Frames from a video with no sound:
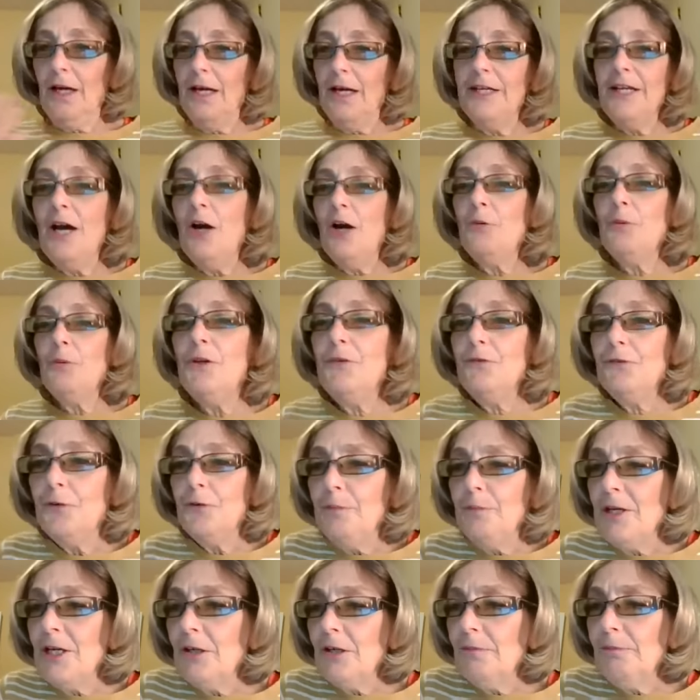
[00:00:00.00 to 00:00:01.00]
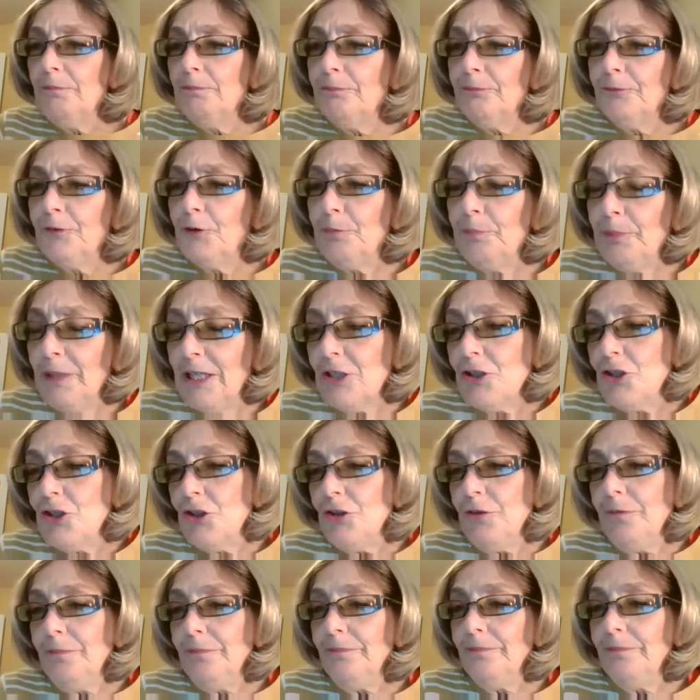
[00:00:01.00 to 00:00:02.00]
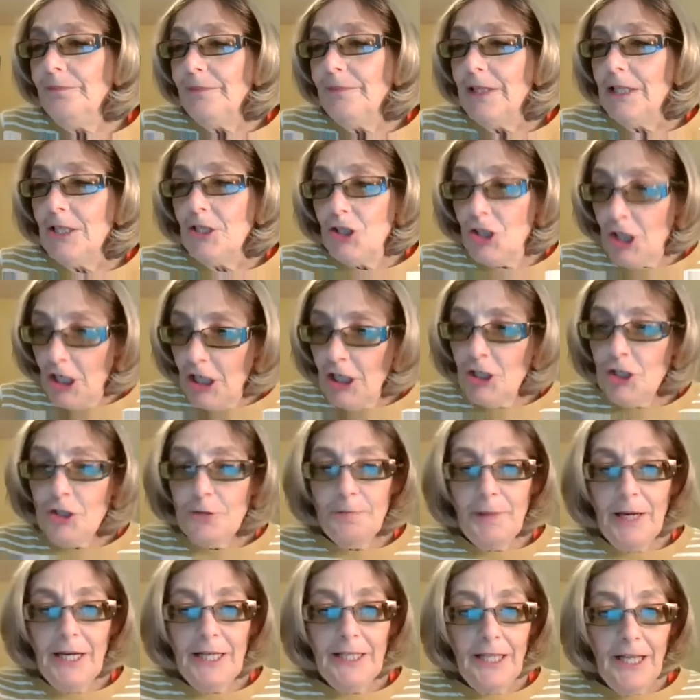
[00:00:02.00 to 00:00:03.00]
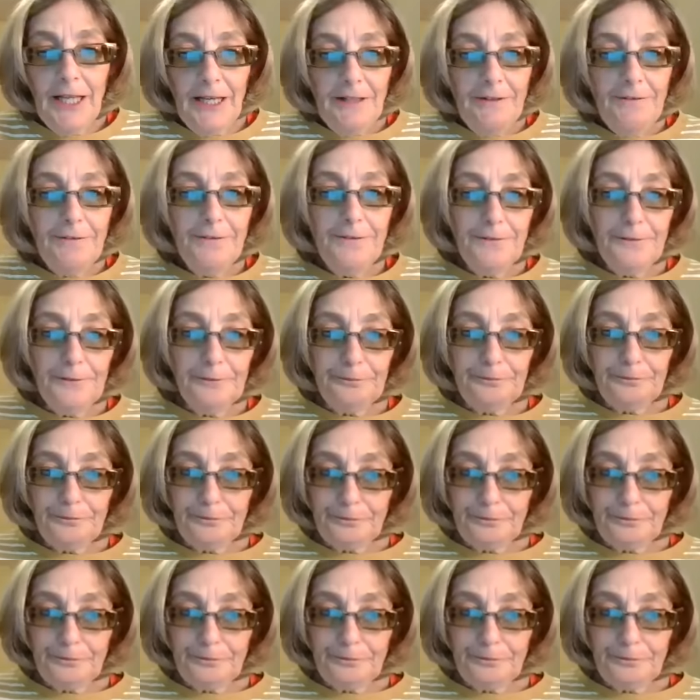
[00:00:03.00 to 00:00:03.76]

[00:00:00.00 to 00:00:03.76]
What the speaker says: I now read for pleasure. It changed my life.